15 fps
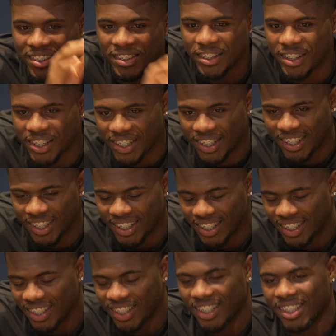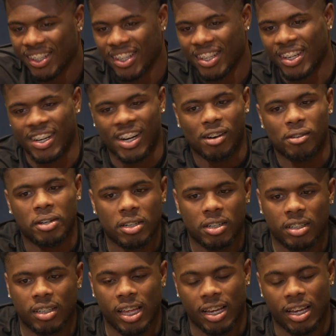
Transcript: on there. And I want to